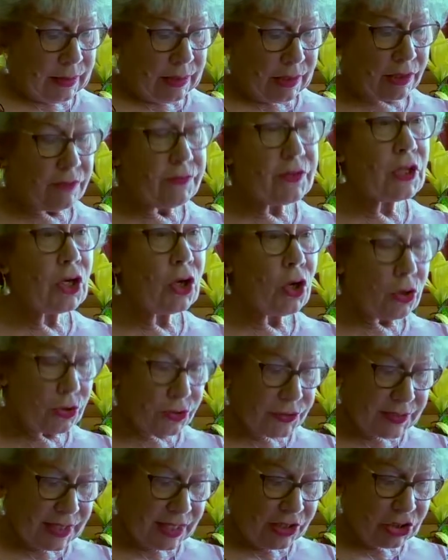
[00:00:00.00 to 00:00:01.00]
Over the
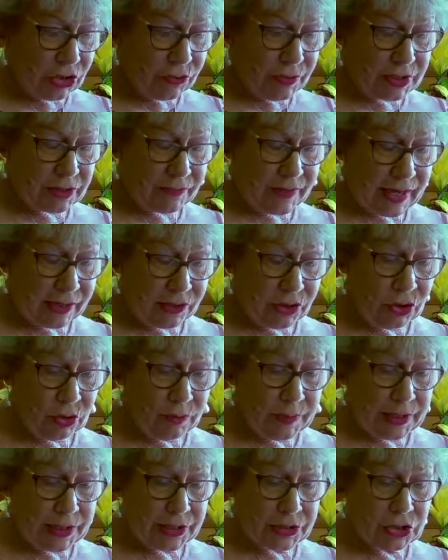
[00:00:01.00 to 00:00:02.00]
long centuries of our
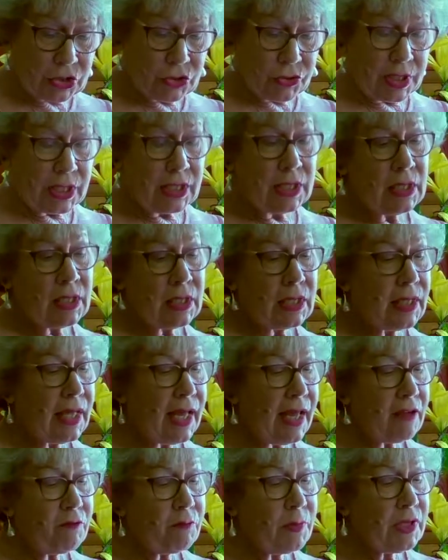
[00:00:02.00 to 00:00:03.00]
human history,
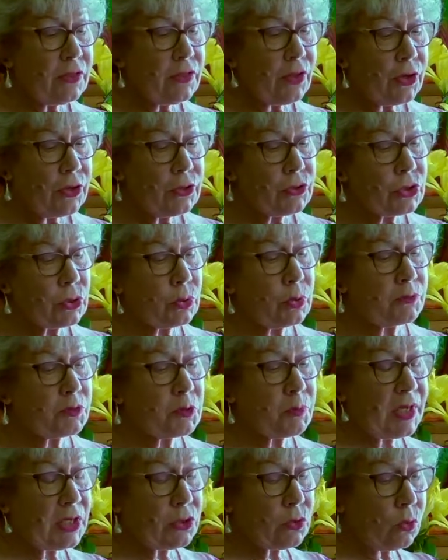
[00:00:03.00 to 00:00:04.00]
there have been those who have
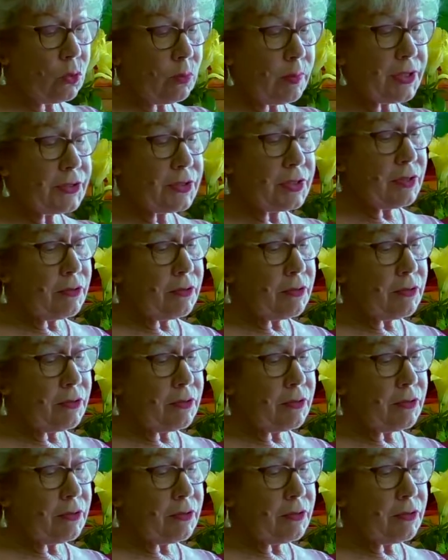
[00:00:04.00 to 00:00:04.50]
spent almost